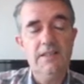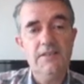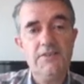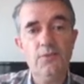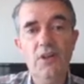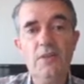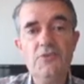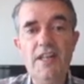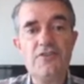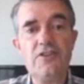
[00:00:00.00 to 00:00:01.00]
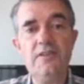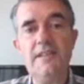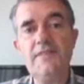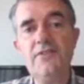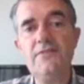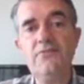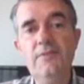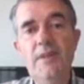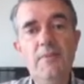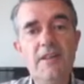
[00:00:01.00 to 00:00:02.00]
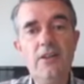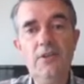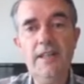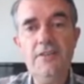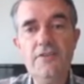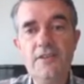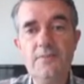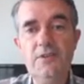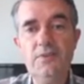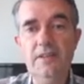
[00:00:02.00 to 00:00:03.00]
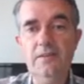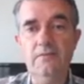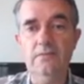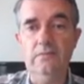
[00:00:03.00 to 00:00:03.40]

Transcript: So one objection is that there may be correlations between